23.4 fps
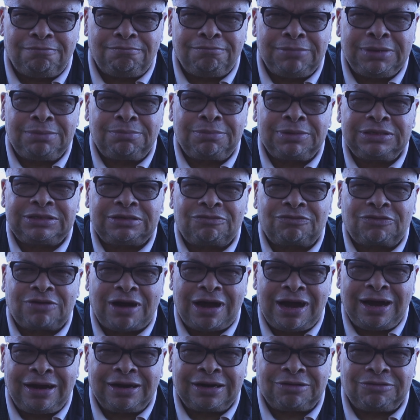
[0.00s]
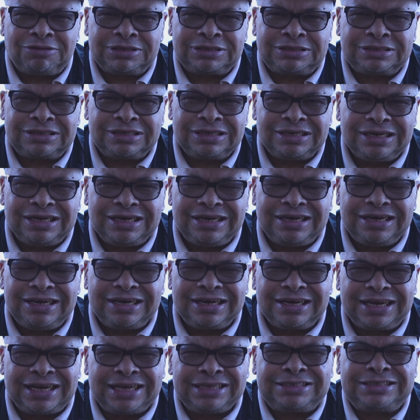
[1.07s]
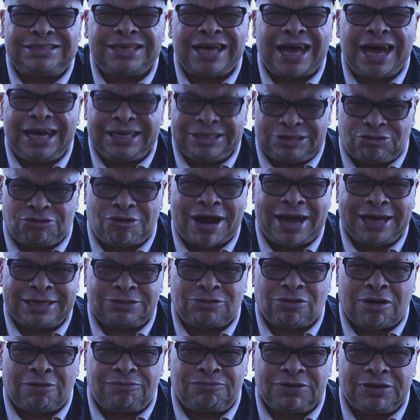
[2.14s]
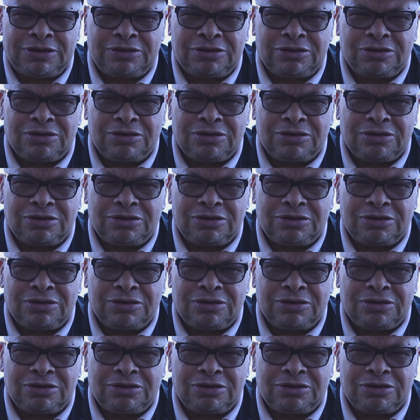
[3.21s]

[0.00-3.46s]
members of Congress, gets sidetracked often